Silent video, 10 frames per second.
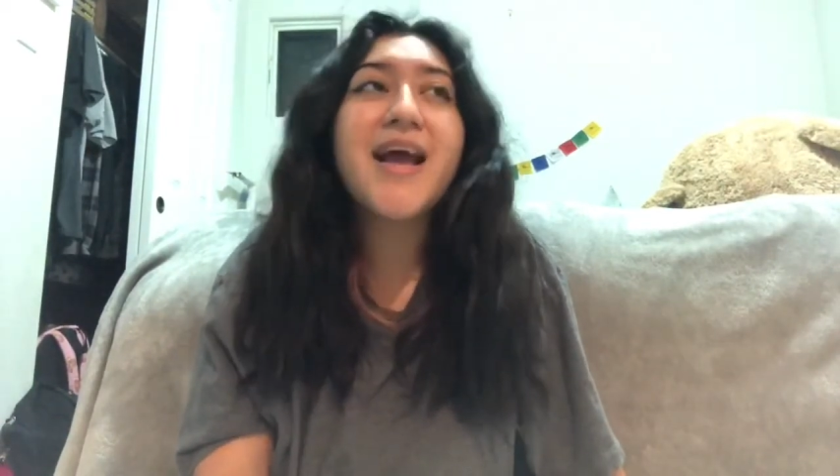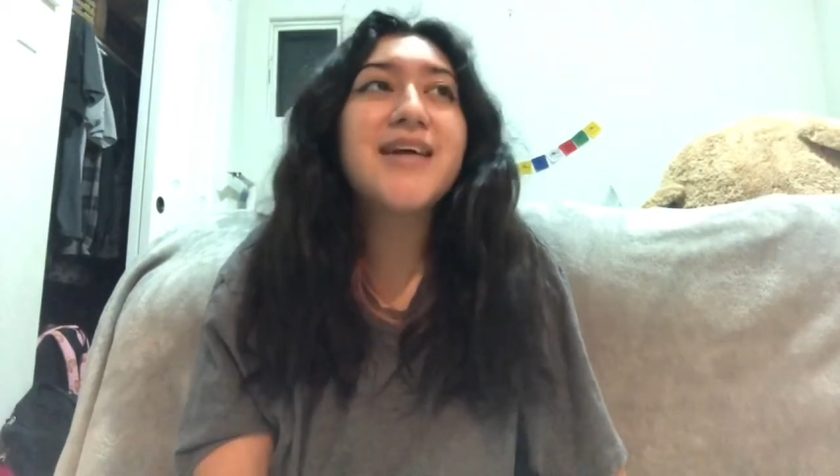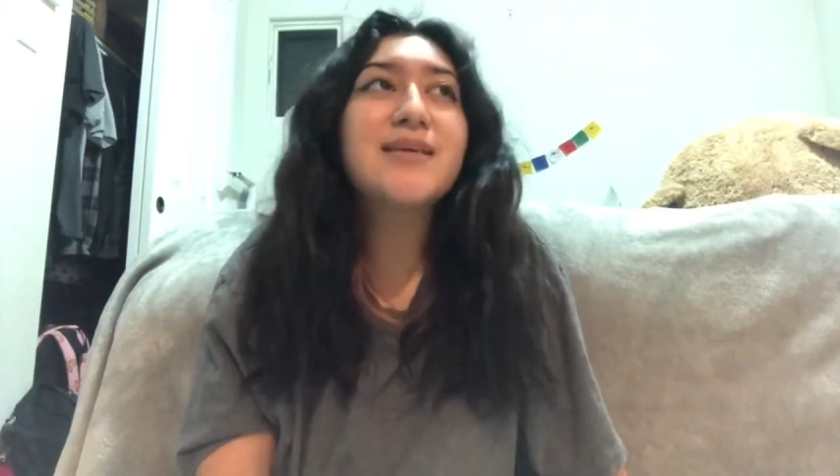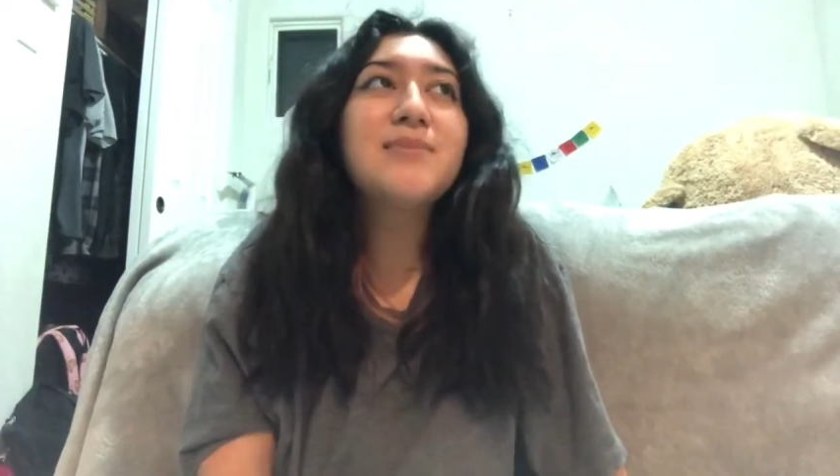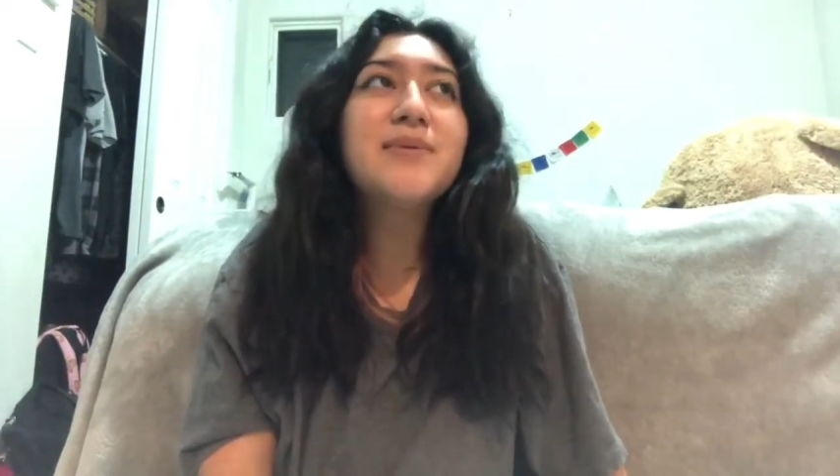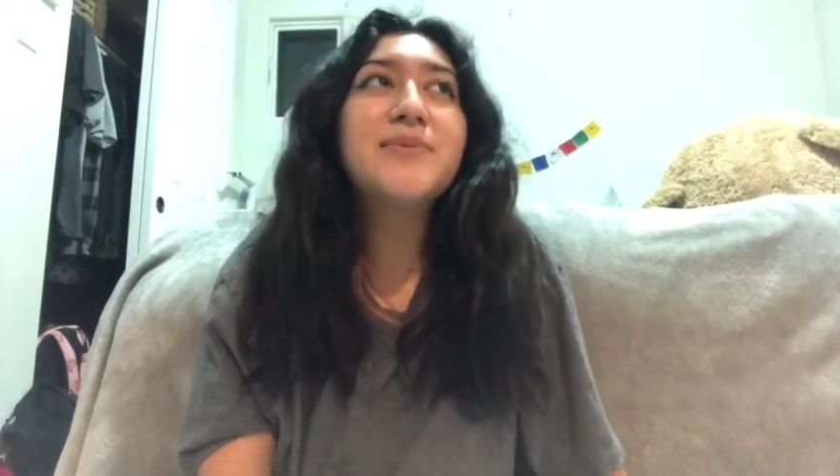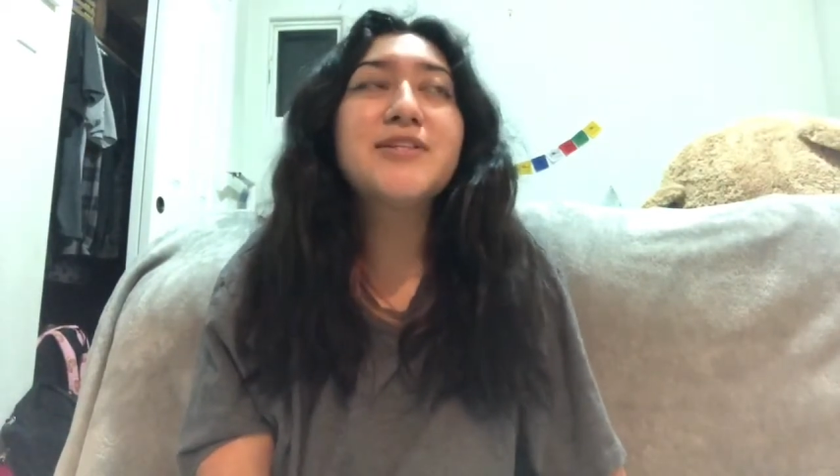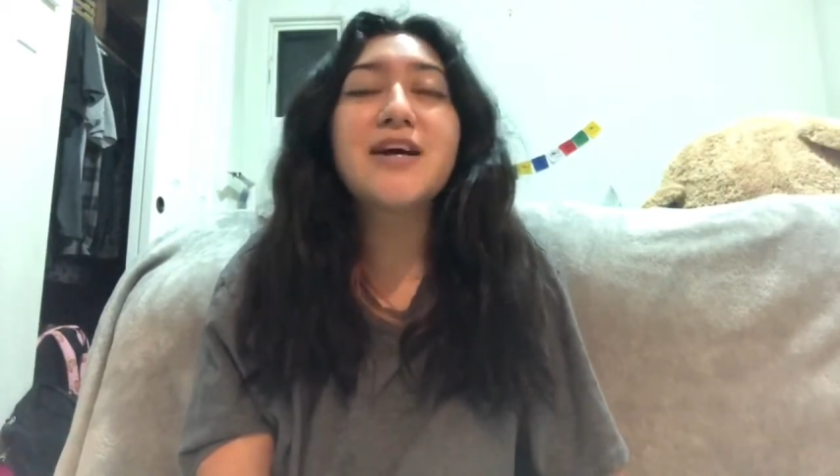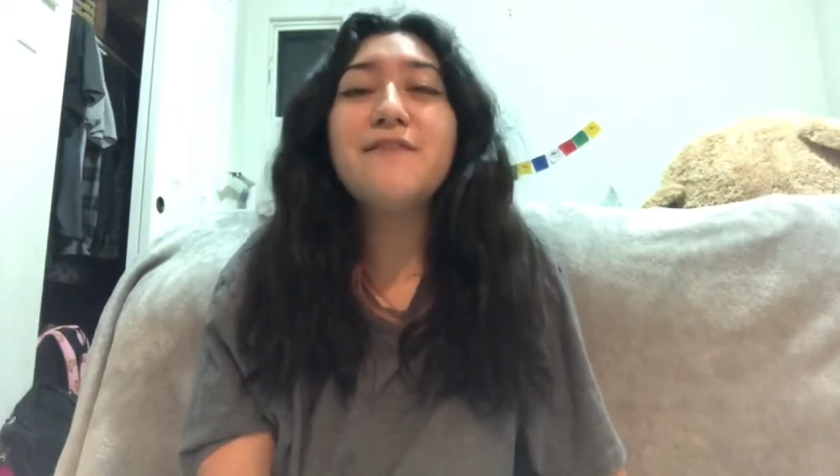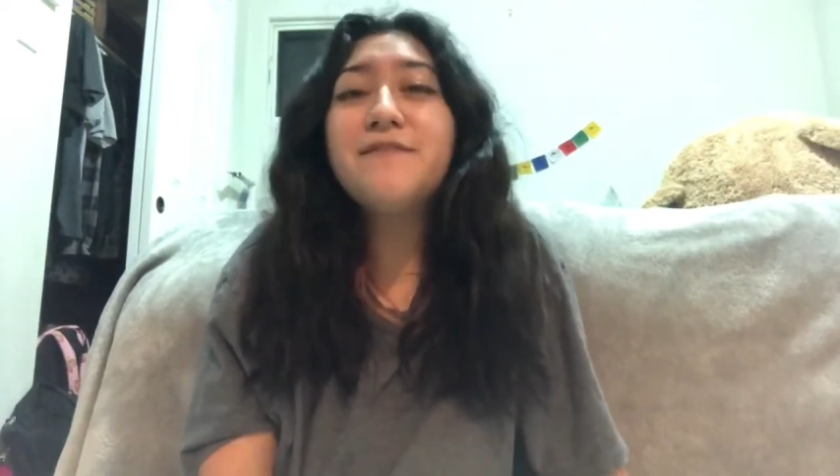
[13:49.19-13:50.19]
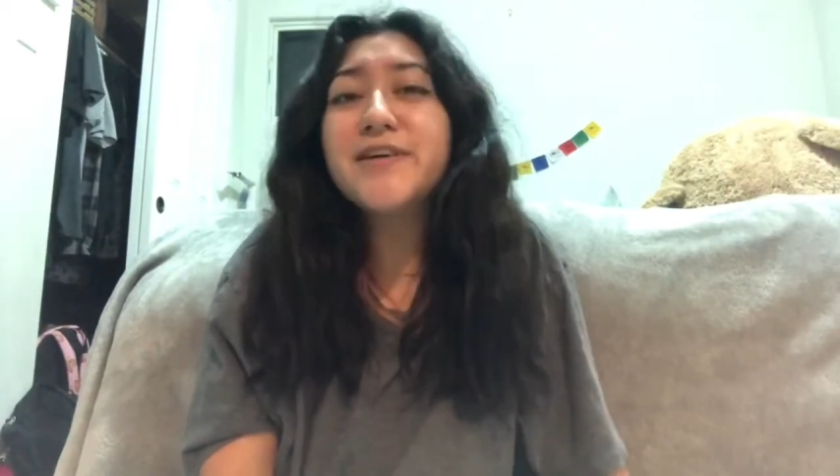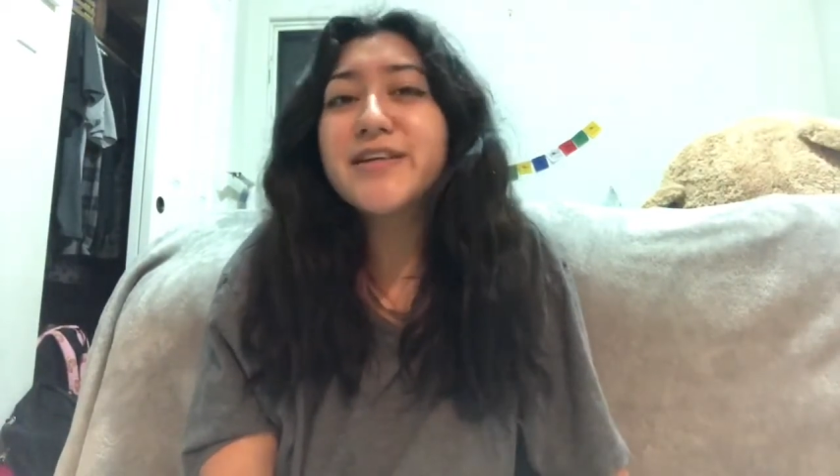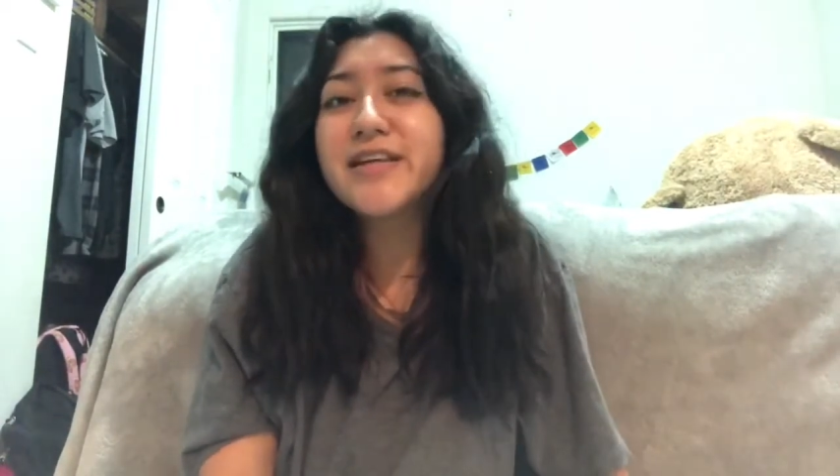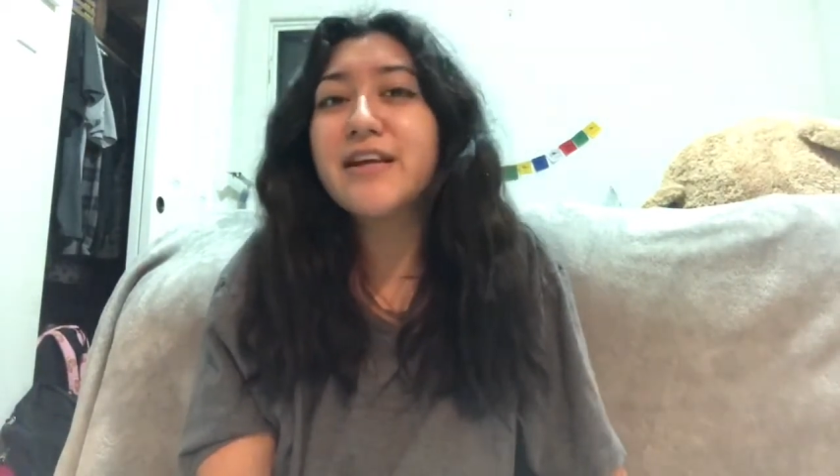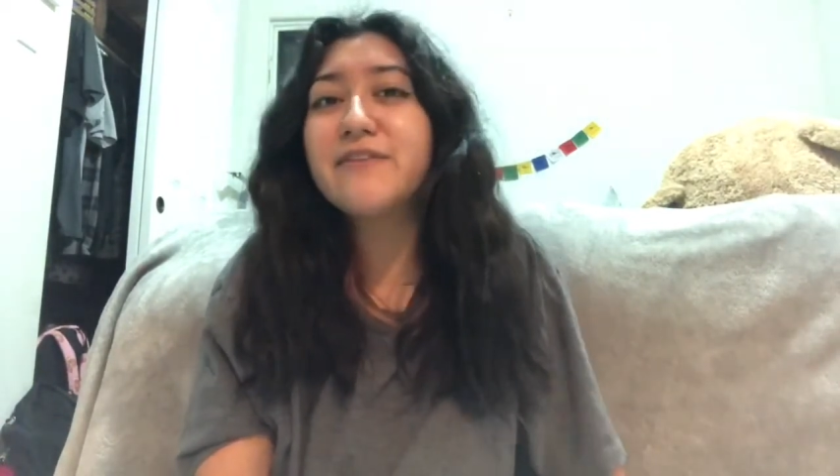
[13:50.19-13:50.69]
And I'm like, bitch, I don't
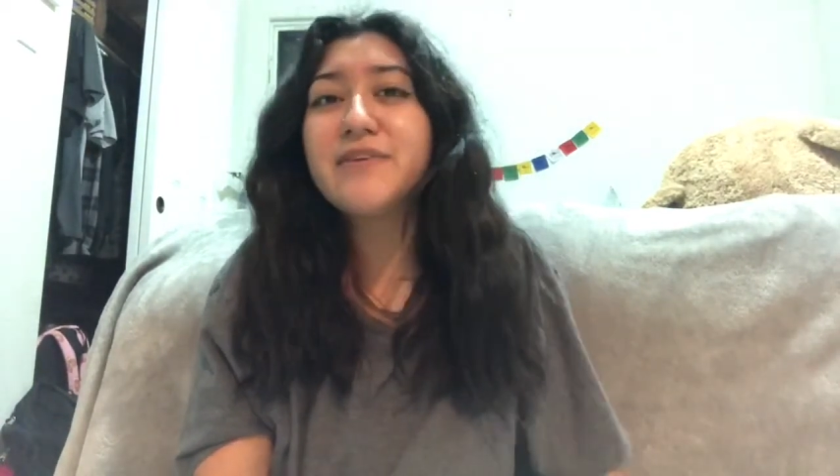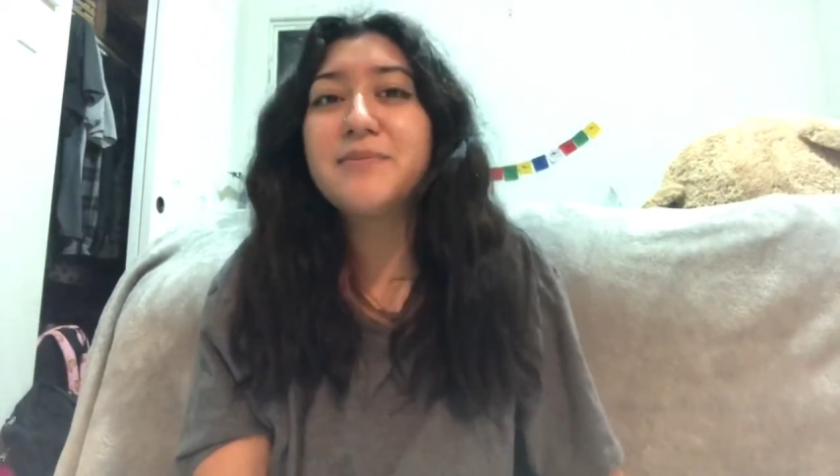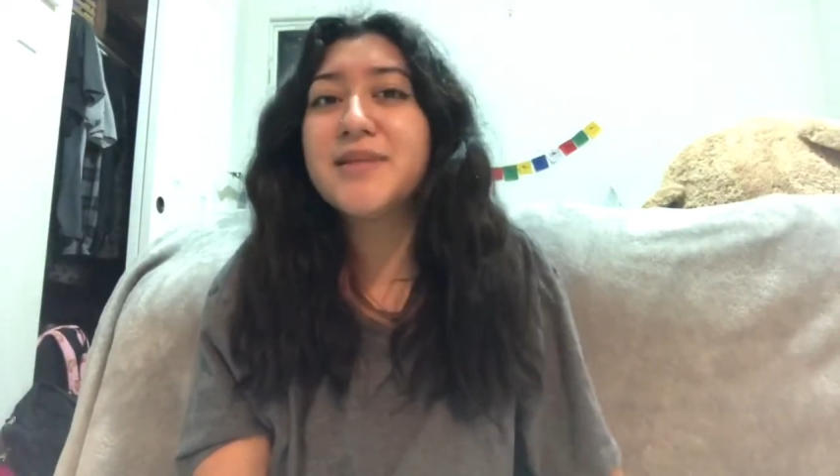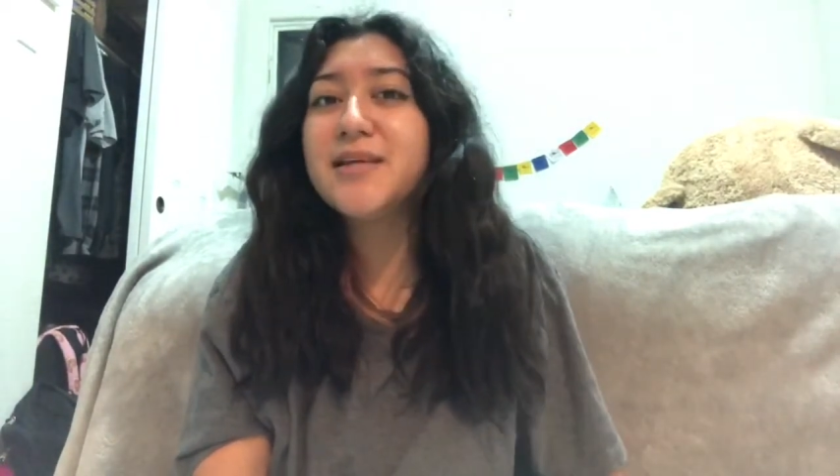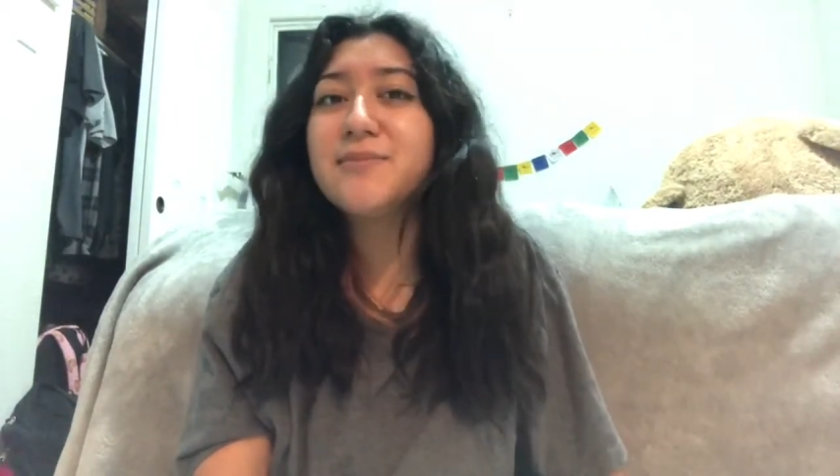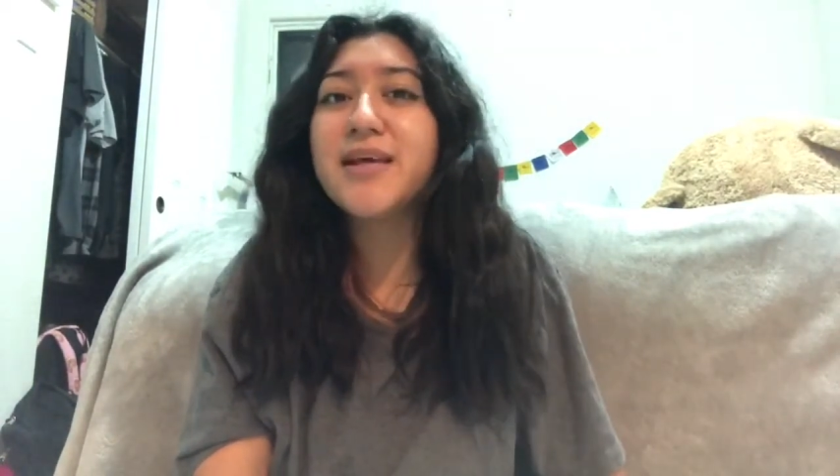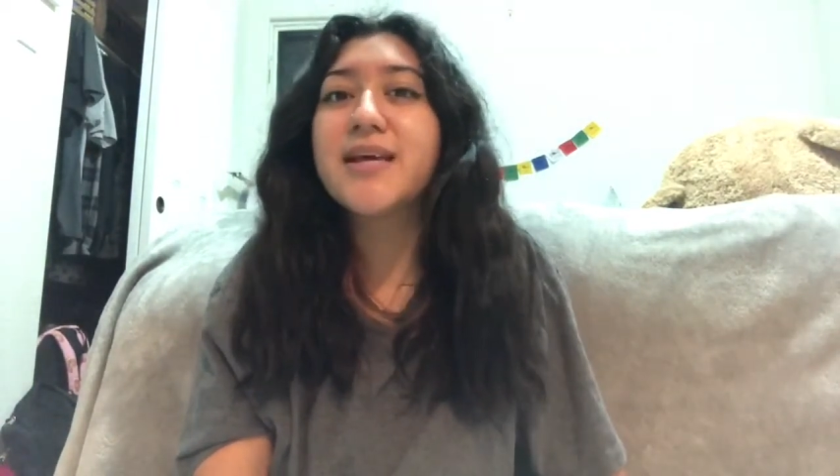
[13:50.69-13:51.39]
fucking care if I'm lame. Like,